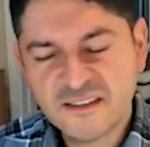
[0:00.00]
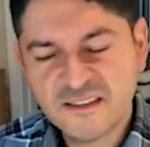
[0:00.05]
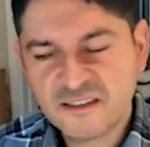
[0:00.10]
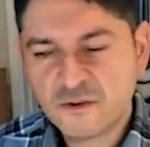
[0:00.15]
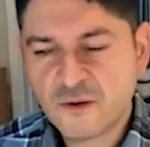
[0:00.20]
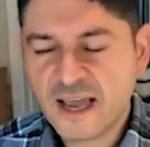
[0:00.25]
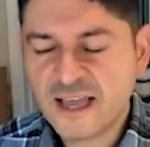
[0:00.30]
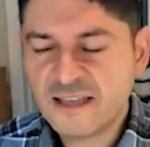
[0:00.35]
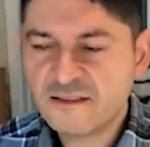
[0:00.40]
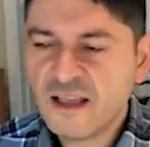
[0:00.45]

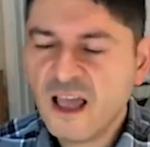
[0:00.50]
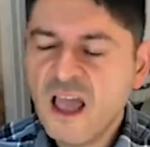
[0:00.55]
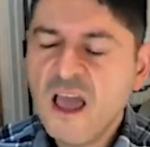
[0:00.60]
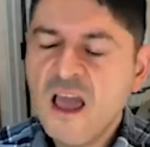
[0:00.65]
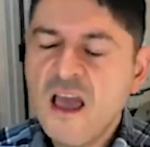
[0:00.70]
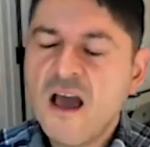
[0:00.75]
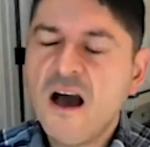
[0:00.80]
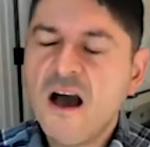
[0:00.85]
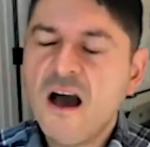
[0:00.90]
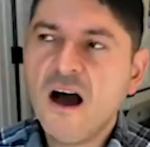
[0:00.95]

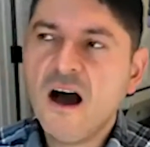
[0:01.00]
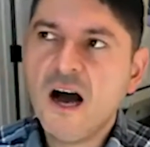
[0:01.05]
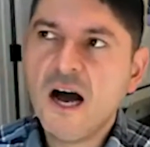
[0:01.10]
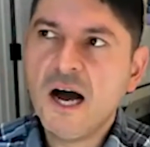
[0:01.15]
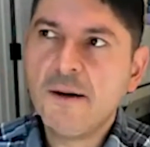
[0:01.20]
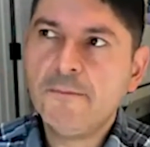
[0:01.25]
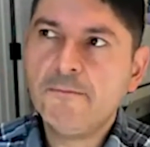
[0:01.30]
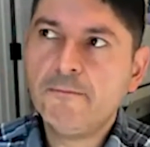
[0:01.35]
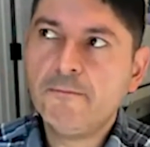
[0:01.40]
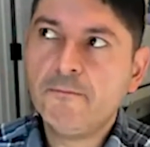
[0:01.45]
stress
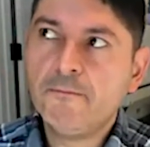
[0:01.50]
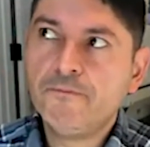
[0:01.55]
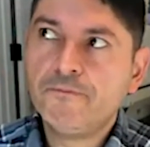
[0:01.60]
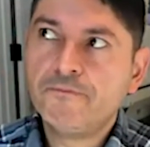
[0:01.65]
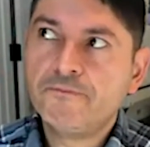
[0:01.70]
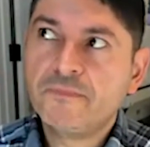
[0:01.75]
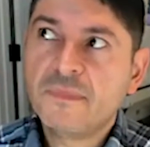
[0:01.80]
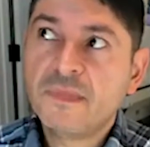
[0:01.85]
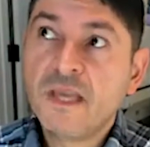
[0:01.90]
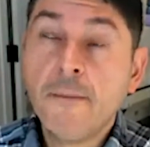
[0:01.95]

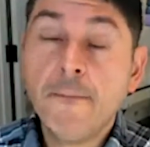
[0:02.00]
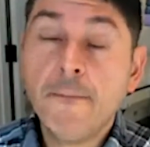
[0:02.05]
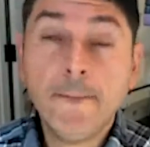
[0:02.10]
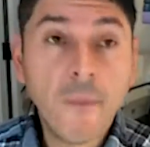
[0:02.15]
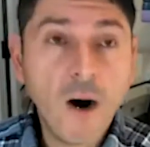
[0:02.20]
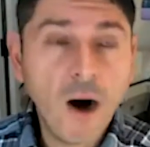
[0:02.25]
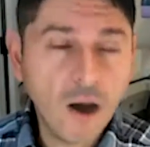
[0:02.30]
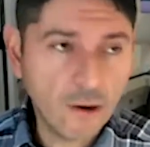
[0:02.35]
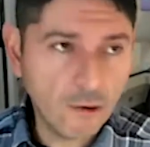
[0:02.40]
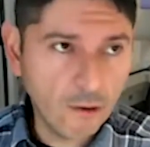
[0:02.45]

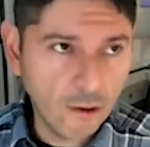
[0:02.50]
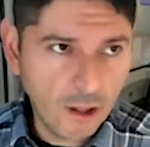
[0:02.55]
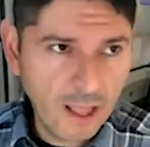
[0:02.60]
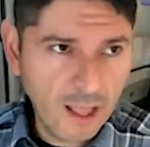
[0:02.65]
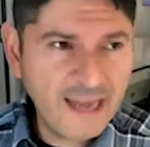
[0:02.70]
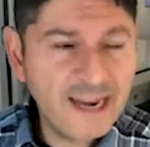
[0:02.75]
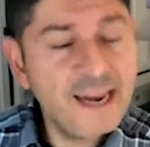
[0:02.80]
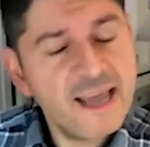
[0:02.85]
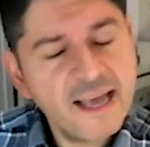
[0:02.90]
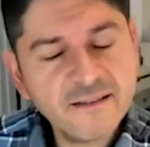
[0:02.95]
model.
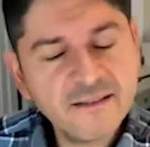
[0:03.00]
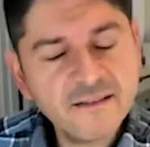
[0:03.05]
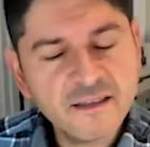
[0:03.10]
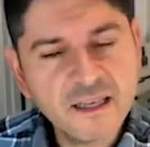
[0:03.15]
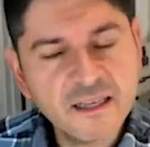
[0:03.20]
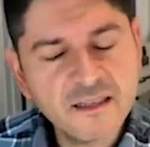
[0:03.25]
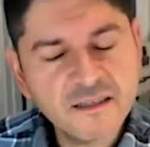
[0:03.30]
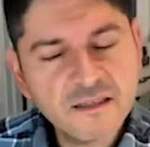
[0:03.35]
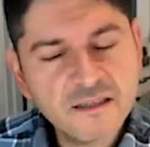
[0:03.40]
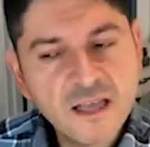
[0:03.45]
And in
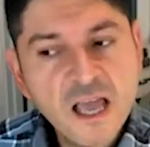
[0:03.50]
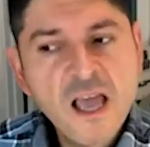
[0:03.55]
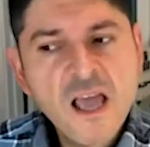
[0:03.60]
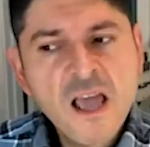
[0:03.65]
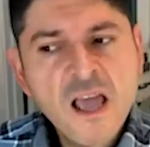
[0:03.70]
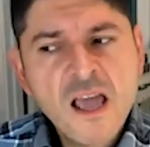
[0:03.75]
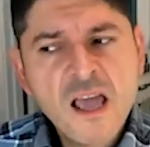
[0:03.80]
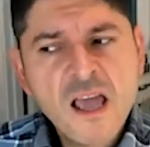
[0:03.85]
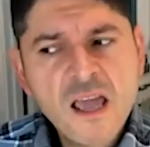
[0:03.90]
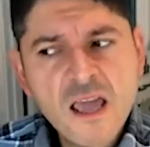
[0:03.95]
essence,
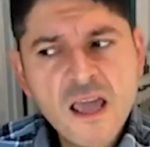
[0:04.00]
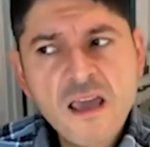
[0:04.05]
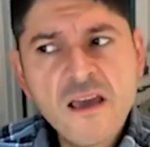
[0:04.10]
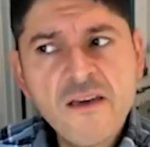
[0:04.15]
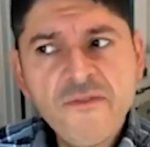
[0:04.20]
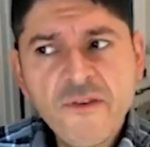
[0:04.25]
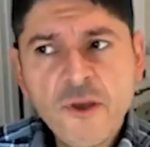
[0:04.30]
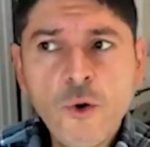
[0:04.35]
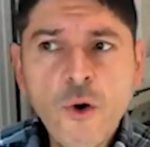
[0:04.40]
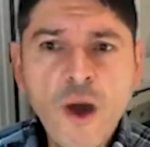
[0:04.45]

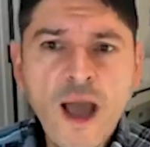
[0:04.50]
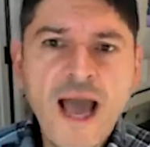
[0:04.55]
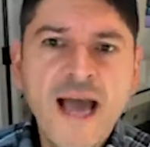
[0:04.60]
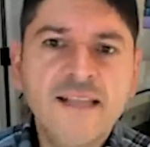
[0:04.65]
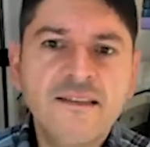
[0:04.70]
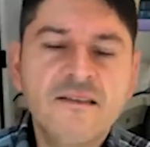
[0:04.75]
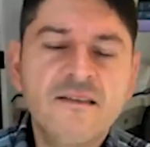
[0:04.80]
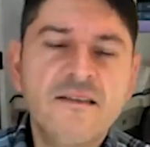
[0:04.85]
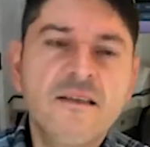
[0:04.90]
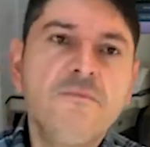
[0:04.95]
if you
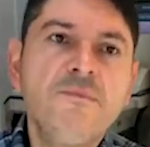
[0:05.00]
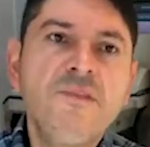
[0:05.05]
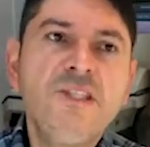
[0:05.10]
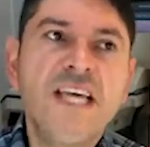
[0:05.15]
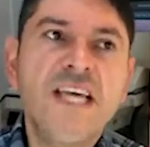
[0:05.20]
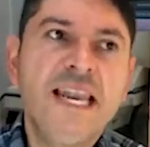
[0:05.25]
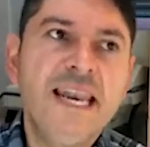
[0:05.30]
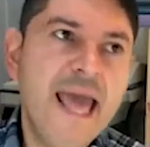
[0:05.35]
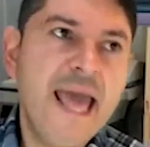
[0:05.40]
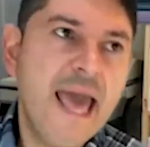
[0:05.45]
had some
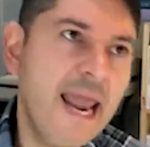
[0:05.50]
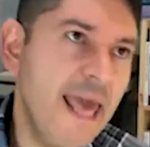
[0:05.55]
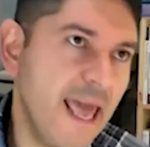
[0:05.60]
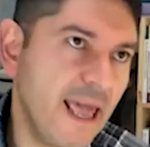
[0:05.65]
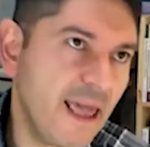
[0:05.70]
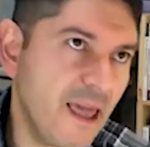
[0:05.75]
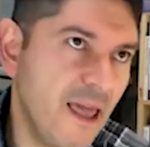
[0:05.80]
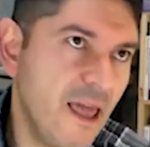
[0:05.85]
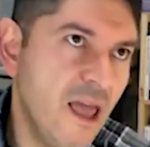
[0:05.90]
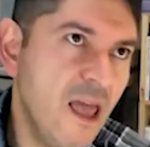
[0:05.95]

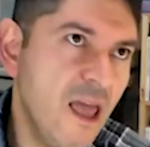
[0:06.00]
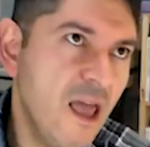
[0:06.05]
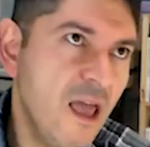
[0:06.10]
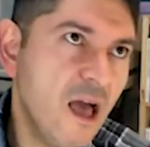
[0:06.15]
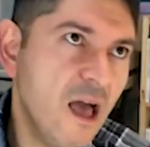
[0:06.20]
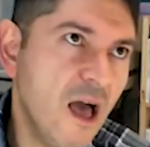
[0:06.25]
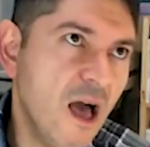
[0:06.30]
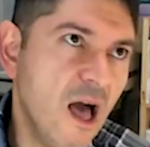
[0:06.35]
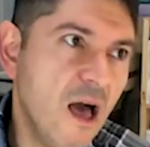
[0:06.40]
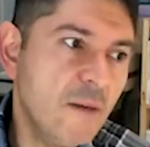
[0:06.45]
genetic
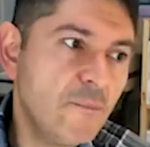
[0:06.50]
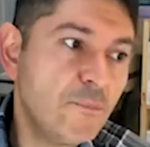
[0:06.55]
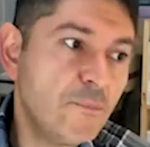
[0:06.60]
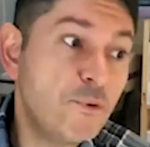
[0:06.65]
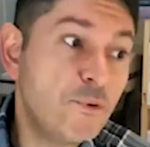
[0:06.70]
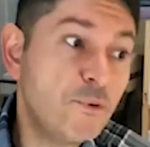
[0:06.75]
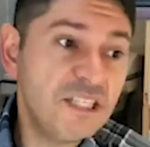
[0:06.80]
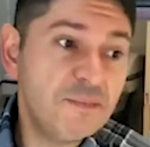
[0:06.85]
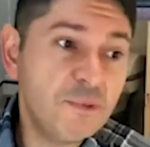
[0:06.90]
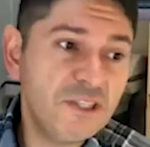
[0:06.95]

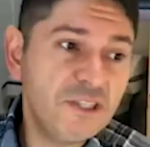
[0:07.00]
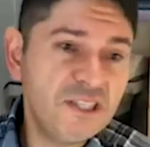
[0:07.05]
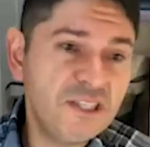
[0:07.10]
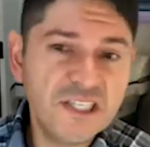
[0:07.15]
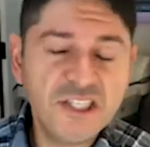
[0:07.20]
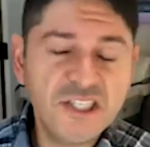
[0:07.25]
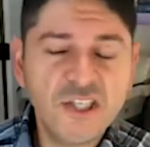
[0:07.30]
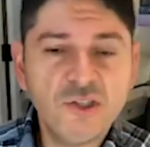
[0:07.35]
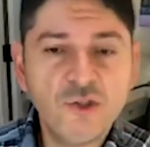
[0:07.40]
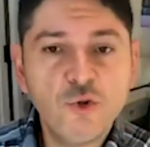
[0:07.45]

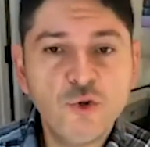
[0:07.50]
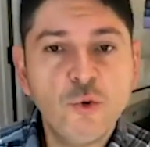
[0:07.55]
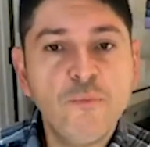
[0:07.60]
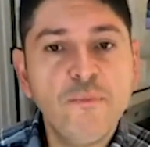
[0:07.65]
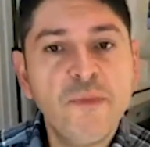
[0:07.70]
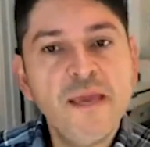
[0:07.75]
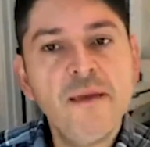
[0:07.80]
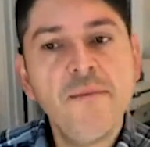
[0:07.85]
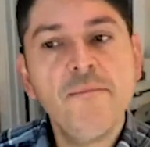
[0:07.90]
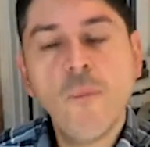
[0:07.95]
predisposition to
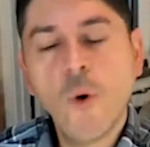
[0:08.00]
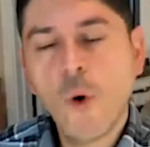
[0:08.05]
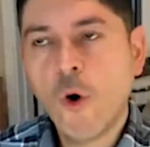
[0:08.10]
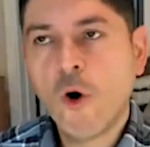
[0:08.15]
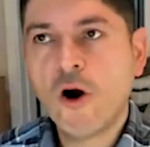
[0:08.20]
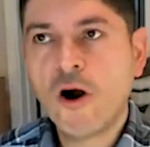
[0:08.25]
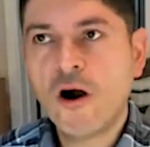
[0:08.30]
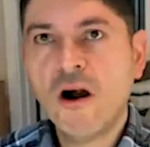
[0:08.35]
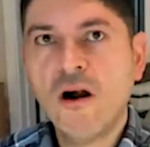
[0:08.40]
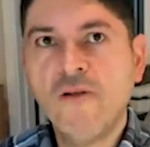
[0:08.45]
be
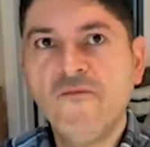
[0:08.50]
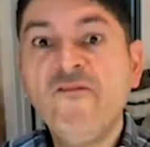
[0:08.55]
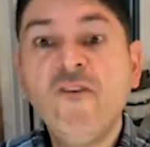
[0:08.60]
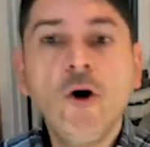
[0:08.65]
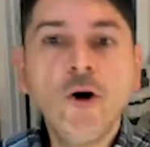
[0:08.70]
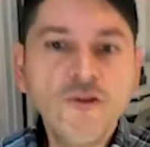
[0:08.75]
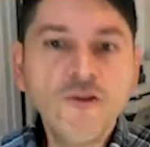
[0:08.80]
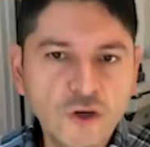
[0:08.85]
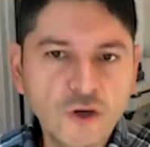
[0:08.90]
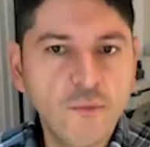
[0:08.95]
more
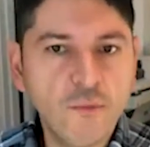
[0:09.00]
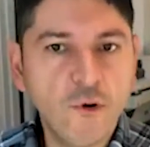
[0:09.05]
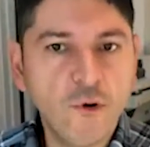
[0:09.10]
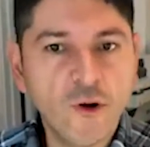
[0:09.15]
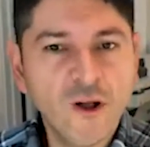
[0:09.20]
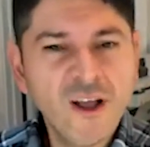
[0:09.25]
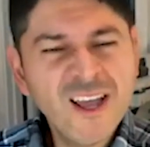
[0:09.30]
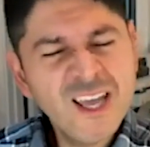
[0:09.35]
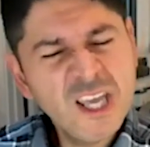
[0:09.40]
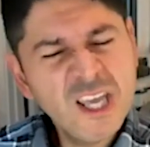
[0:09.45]

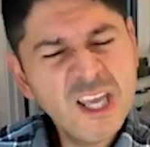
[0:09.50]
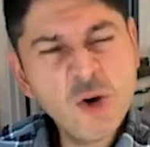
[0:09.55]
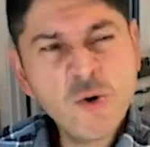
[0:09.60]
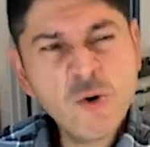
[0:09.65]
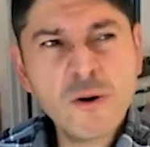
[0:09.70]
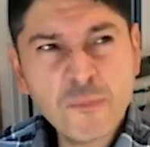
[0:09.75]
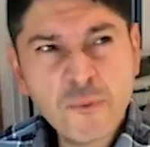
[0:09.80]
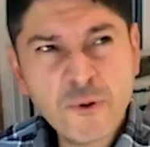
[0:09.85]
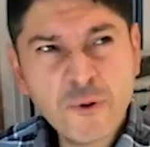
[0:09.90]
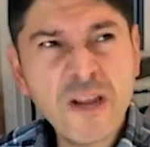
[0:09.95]
vulnerable, you
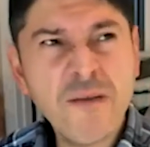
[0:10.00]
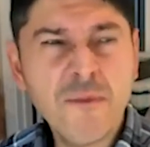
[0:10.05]
were pretty